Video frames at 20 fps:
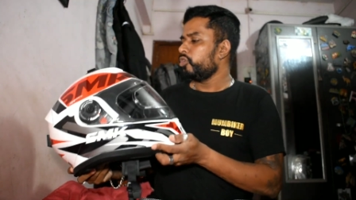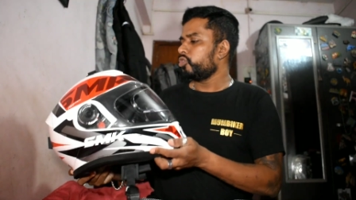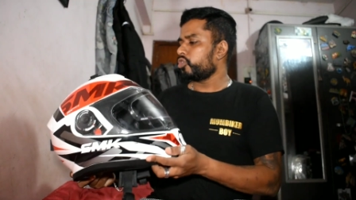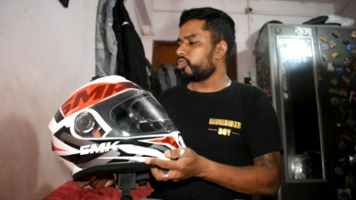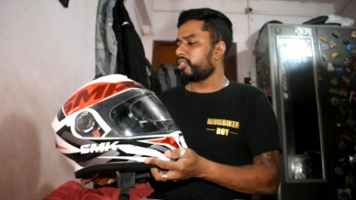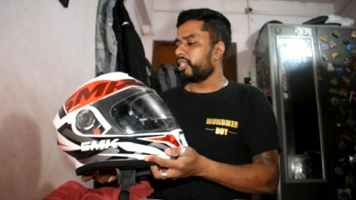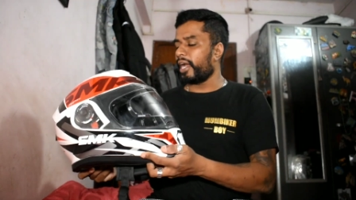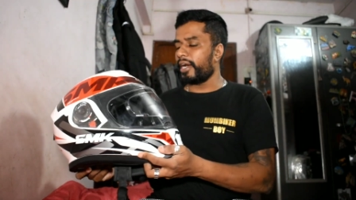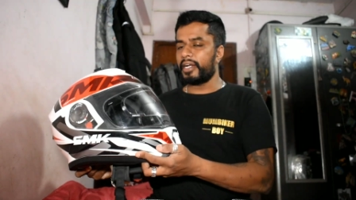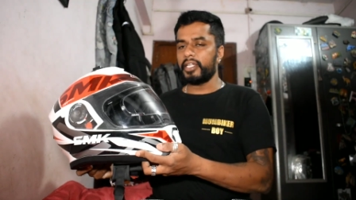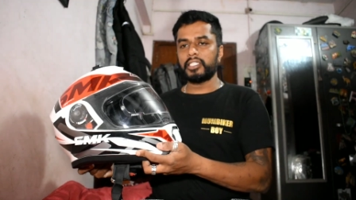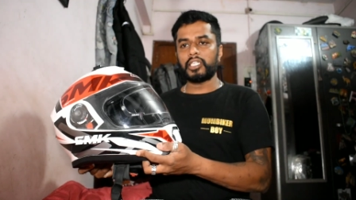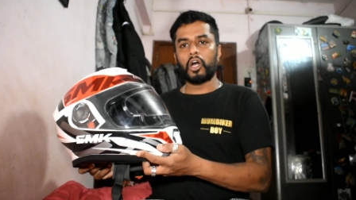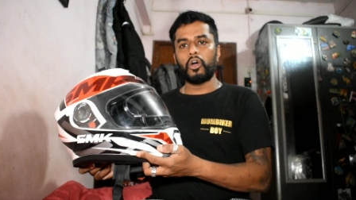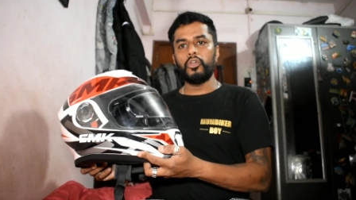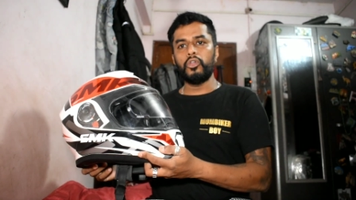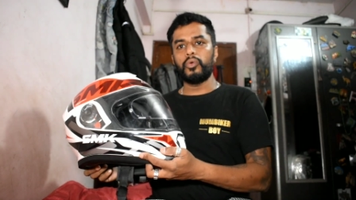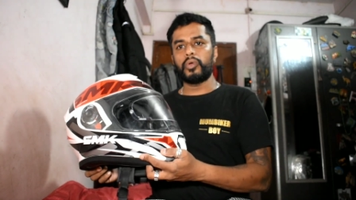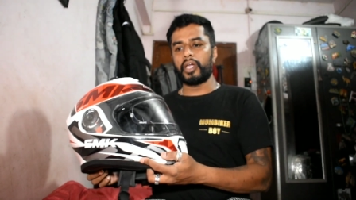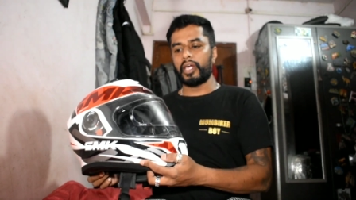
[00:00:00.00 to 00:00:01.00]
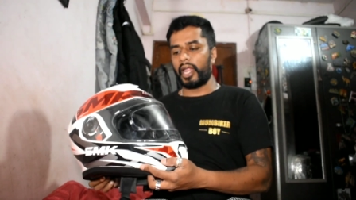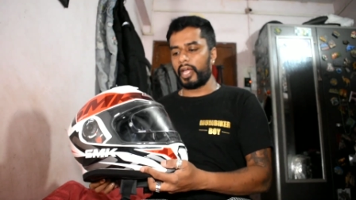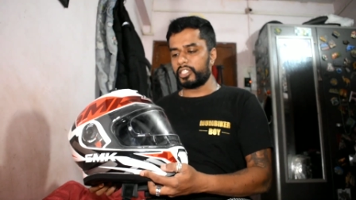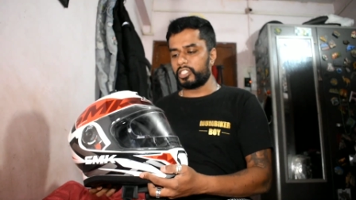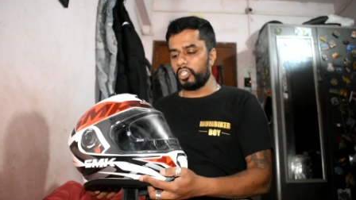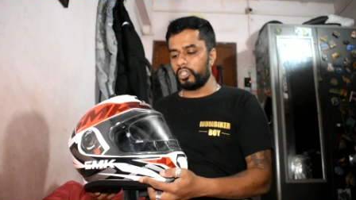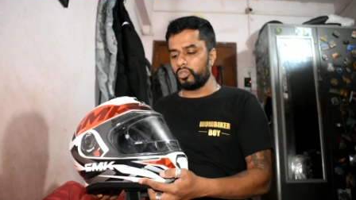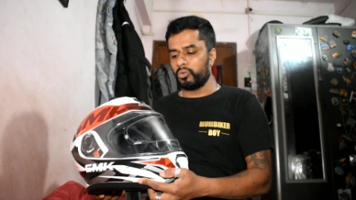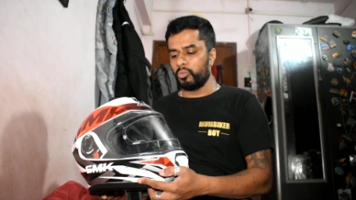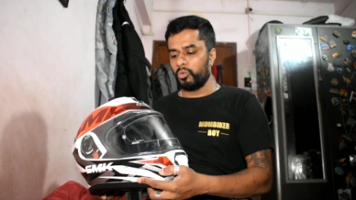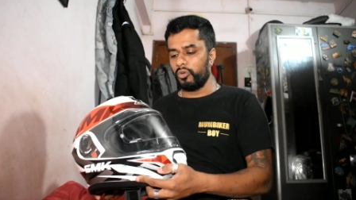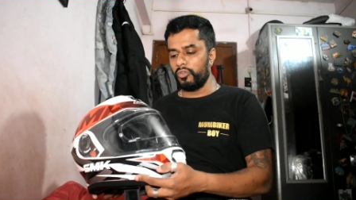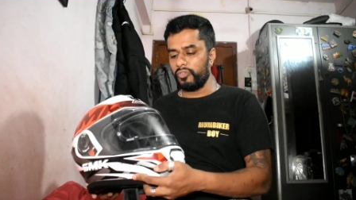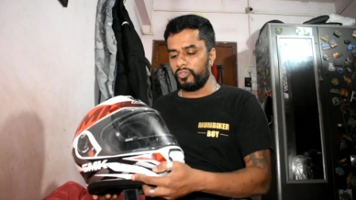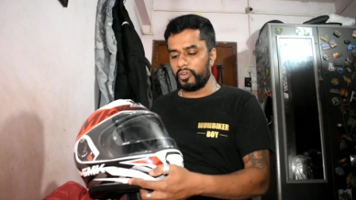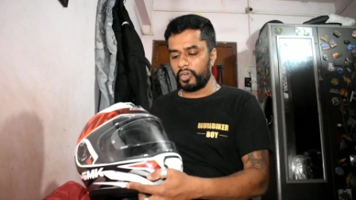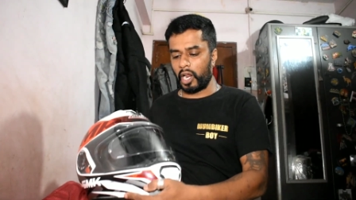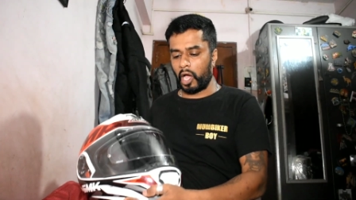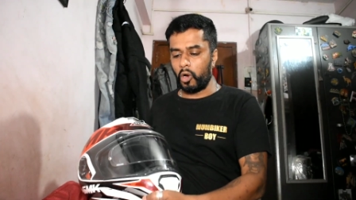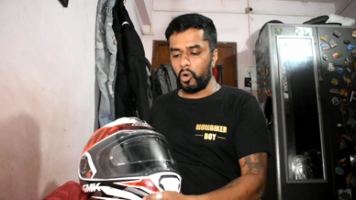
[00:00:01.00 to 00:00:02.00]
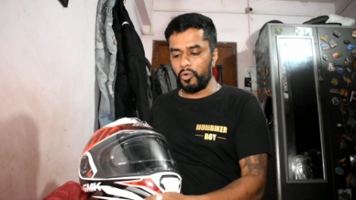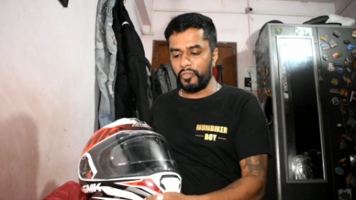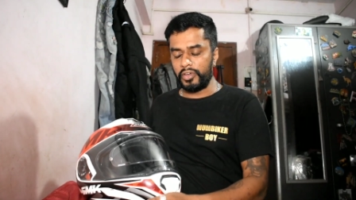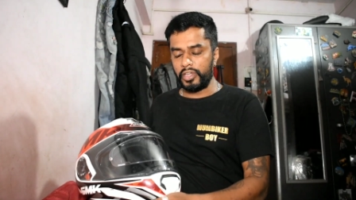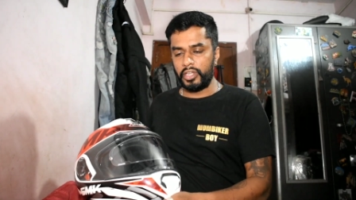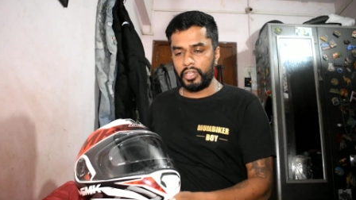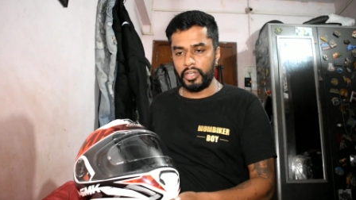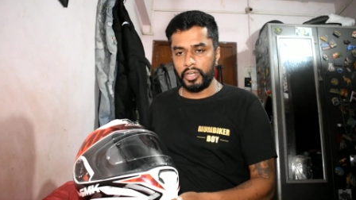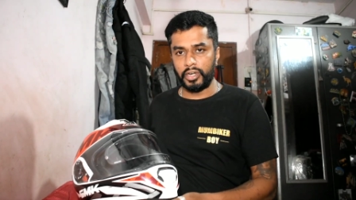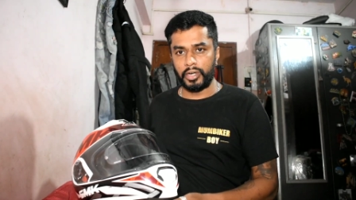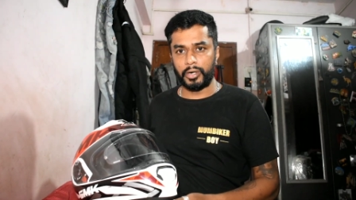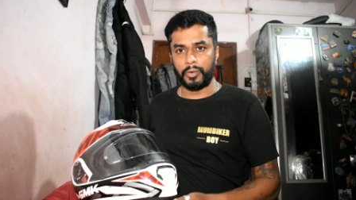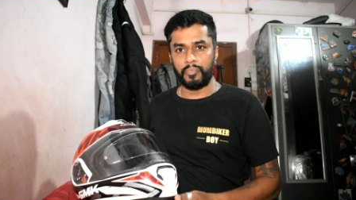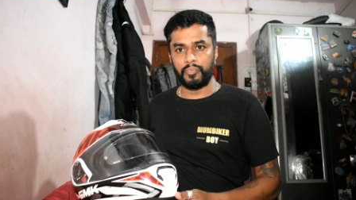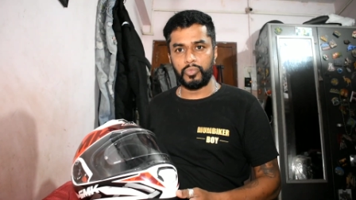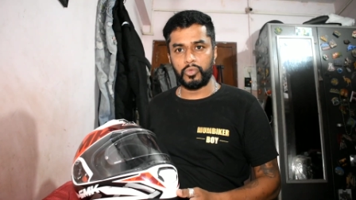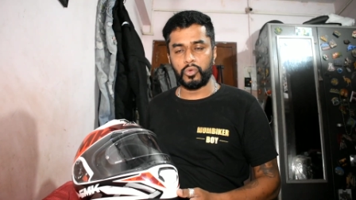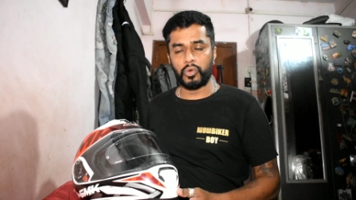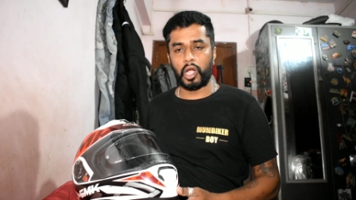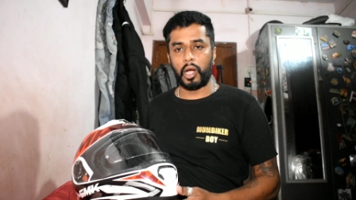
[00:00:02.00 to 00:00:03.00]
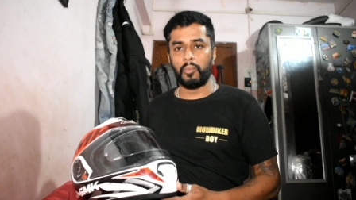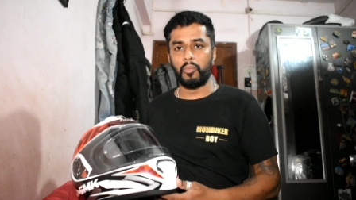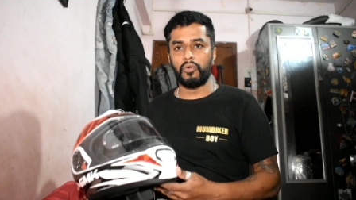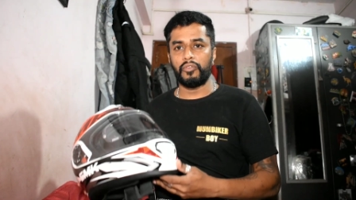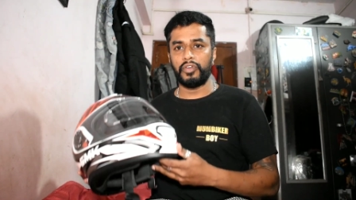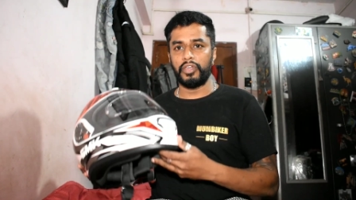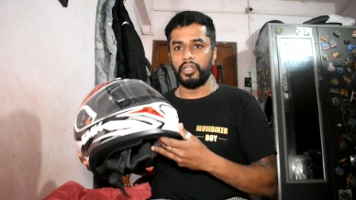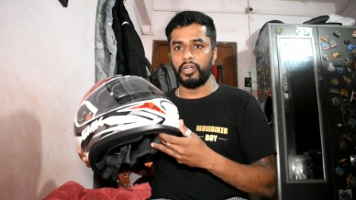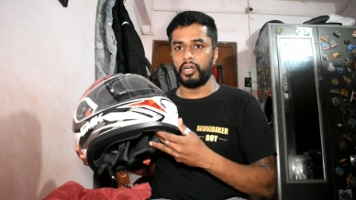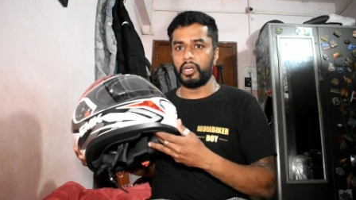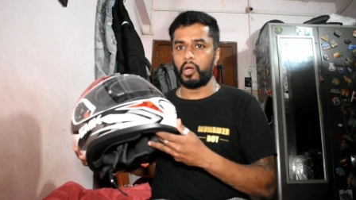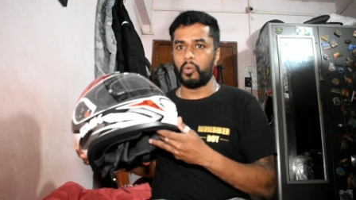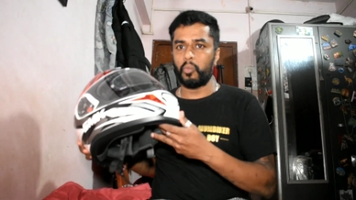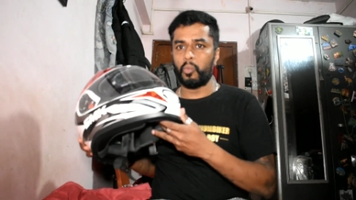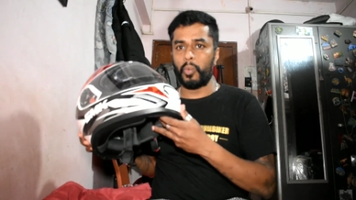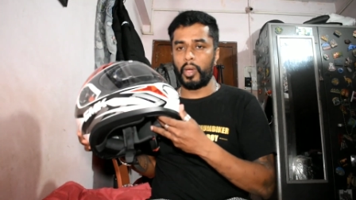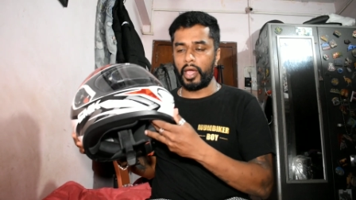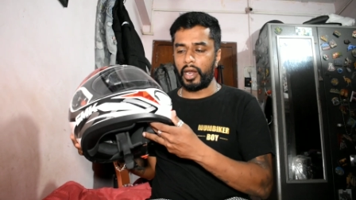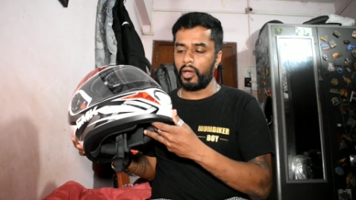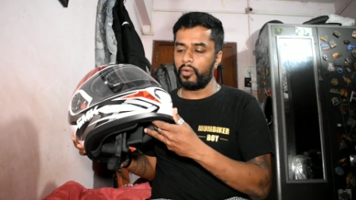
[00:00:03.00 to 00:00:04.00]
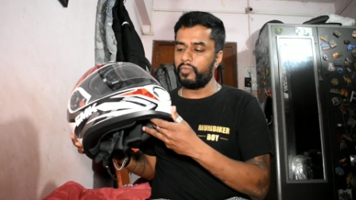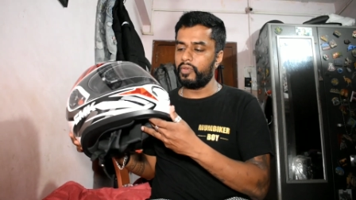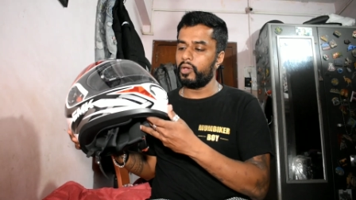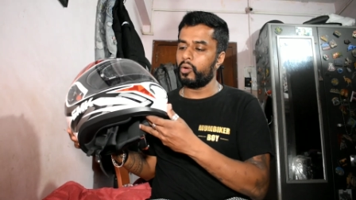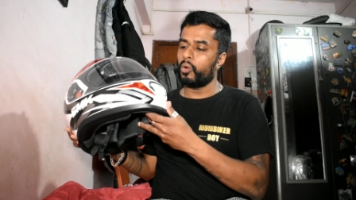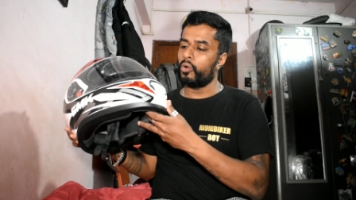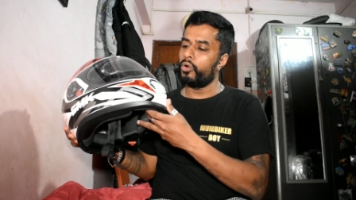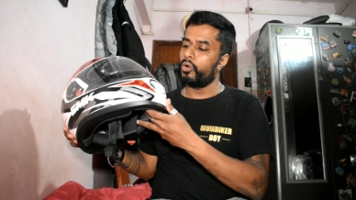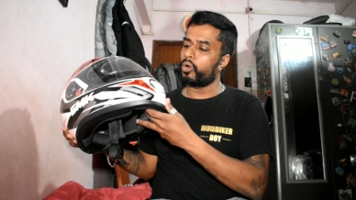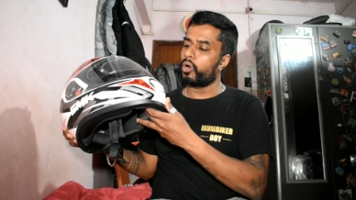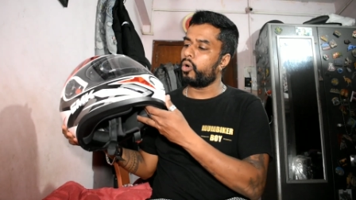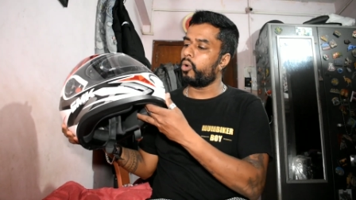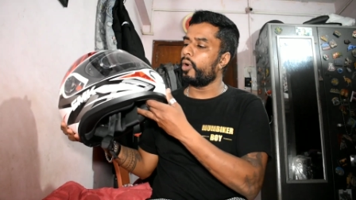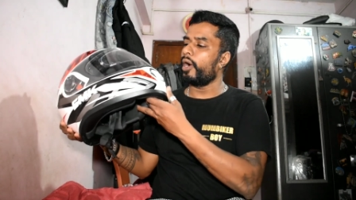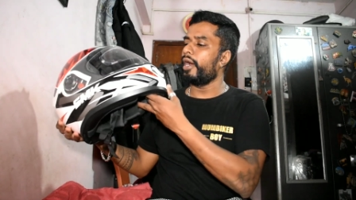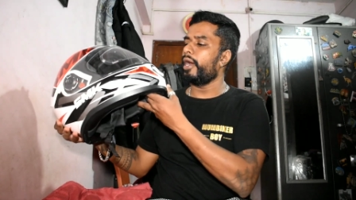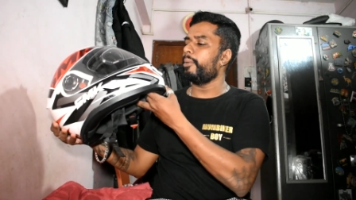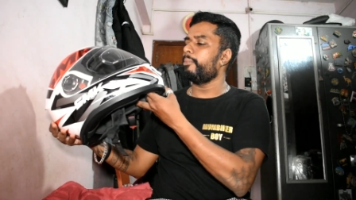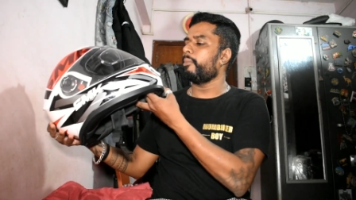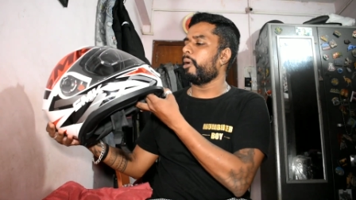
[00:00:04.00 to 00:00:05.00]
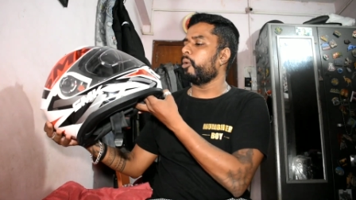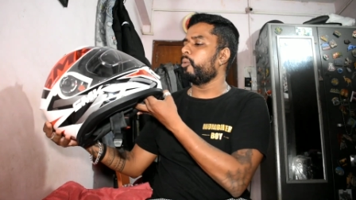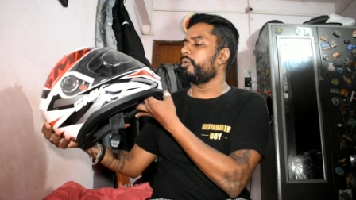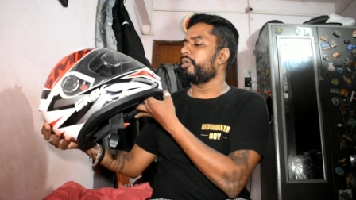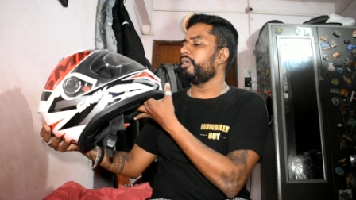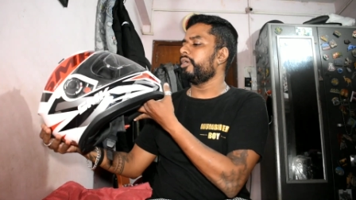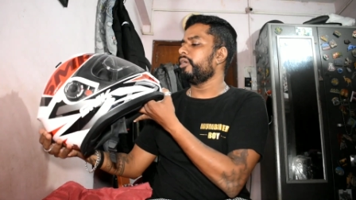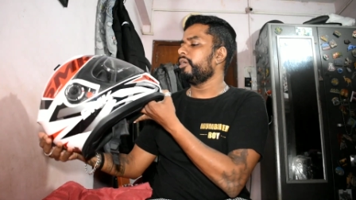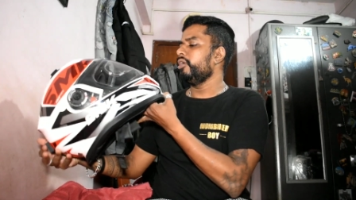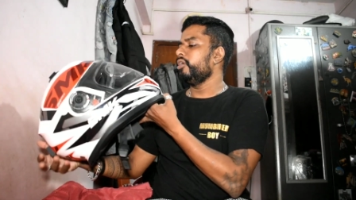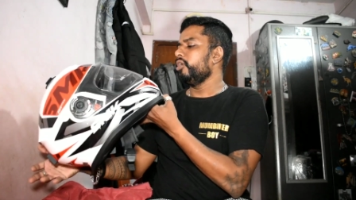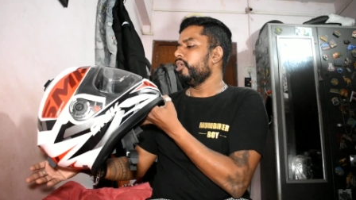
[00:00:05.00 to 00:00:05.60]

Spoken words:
So that is how you can actually remove. Now over here, to come over here, where are we going to go ahead and mount it?